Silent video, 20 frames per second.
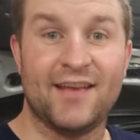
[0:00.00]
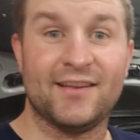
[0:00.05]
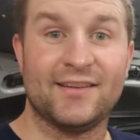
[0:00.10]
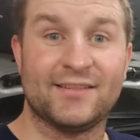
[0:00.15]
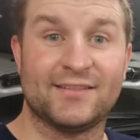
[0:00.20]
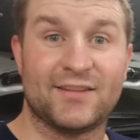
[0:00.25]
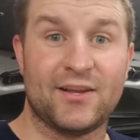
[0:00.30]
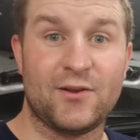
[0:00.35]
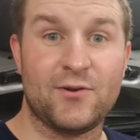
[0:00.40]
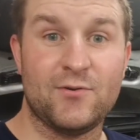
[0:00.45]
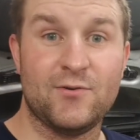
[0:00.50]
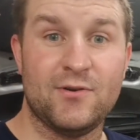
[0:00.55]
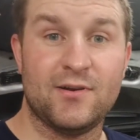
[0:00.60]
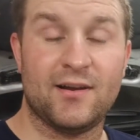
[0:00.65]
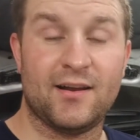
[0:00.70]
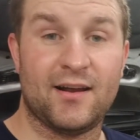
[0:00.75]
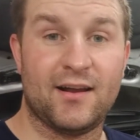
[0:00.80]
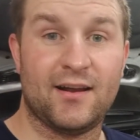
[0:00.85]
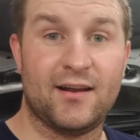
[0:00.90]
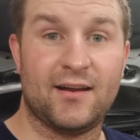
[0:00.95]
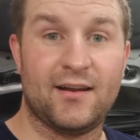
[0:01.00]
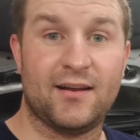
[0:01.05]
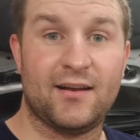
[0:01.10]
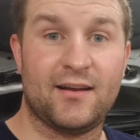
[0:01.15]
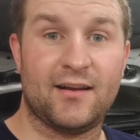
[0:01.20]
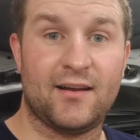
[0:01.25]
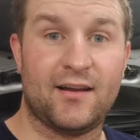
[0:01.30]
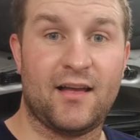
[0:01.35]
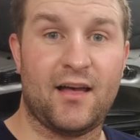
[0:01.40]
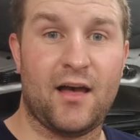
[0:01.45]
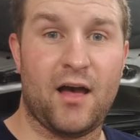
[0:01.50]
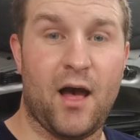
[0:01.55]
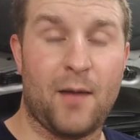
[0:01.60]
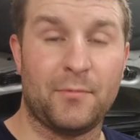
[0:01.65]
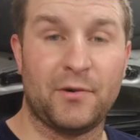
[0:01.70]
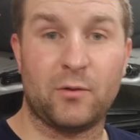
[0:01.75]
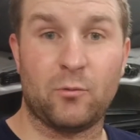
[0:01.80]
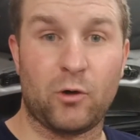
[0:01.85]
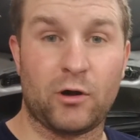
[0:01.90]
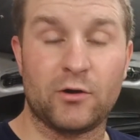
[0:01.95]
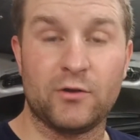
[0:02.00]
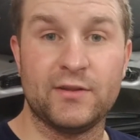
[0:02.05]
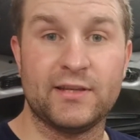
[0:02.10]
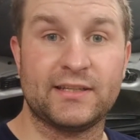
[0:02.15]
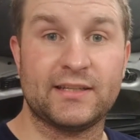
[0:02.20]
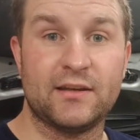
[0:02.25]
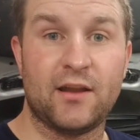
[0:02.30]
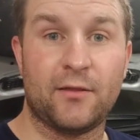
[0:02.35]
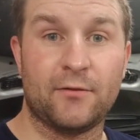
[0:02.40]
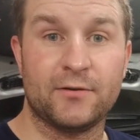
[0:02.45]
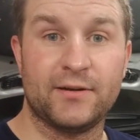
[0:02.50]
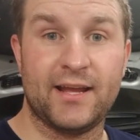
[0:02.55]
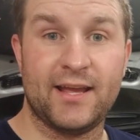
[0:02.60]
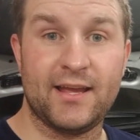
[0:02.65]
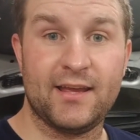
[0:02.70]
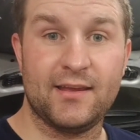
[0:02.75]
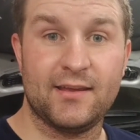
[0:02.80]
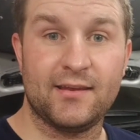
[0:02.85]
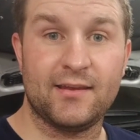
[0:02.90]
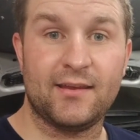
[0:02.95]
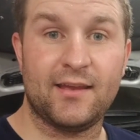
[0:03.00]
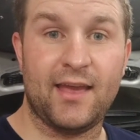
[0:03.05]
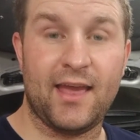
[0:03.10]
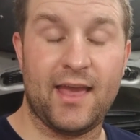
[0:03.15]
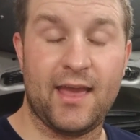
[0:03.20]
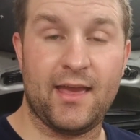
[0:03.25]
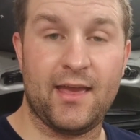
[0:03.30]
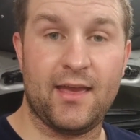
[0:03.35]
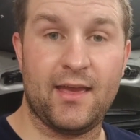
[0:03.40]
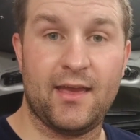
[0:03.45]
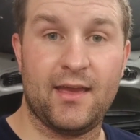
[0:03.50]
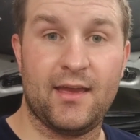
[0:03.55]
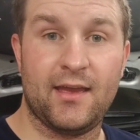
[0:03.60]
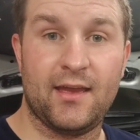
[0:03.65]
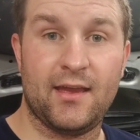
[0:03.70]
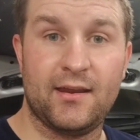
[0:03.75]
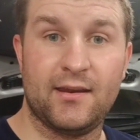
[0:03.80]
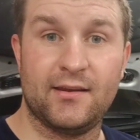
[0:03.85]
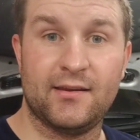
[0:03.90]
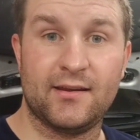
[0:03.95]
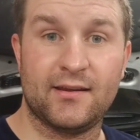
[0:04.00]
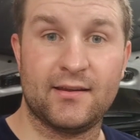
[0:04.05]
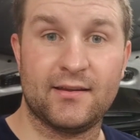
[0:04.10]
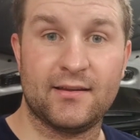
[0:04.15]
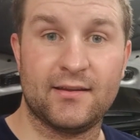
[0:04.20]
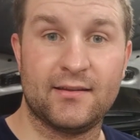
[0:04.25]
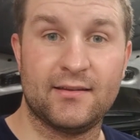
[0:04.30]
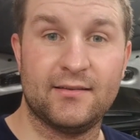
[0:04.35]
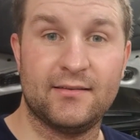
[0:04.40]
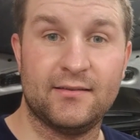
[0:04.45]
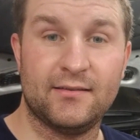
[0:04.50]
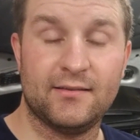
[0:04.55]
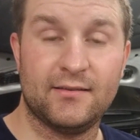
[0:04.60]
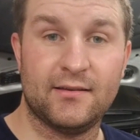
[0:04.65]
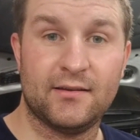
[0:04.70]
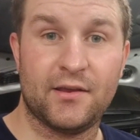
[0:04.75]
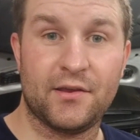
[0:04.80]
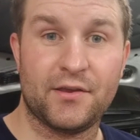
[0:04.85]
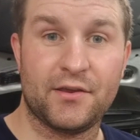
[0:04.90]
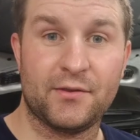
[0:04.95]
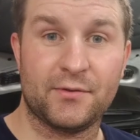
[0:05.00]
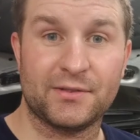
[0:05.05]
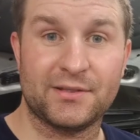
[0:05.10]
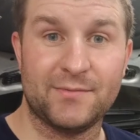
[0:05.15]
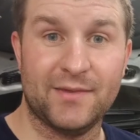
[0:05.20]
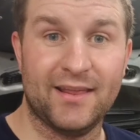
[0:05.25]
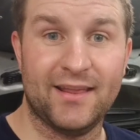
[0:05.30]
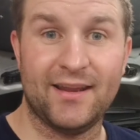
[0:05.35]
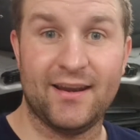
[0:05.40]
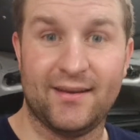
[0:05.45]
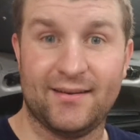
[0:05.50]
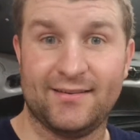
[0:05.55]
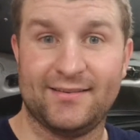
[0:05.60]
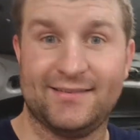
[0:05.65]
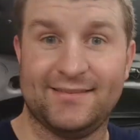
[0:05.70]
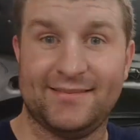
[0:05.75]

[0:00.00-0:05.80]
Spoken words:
So, I'm gonna work on this another day, and you'll see me then.